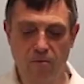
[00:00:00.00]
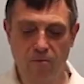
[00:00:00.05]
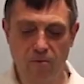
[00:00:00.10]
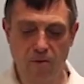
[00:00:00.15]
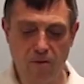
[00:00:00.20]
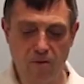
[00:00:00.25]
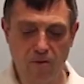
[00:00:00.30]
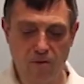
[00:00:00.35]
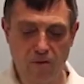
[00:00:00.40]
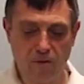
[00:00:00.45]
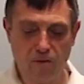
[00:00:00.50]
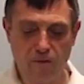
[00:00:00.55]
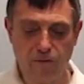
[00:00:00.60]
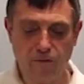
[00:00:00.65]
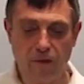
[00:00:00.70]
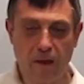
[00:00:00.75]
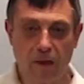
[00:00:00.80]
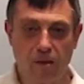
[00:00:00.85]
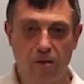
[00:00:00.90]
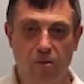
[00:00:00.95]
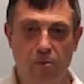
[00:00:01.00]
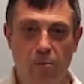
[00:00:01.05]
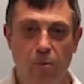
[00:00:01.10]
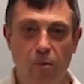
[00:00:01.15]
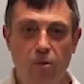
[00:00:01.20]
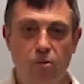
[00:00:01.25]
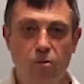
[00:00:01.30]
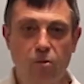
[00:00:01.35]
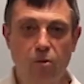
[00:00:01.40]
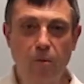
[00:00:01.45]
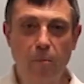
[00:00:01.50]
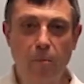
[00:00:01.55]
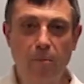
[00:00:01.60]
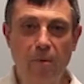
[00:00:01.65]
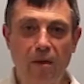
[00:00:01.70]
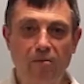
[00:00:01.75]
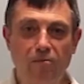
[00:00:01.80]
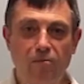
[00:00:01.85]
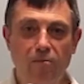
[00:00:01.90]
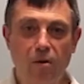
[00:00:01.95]
very, very flexible, so
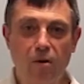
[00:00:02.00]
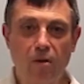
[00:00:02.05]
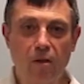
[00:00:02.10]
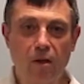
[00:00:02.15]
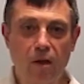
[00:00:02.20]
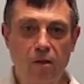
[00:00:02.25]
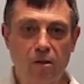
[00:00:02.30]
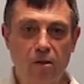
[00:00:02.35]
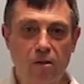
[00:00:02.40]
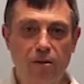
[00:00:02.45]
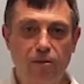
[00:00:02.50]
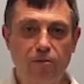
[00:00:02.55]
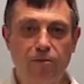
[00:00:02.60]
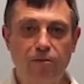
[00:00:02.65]
bend very nicely,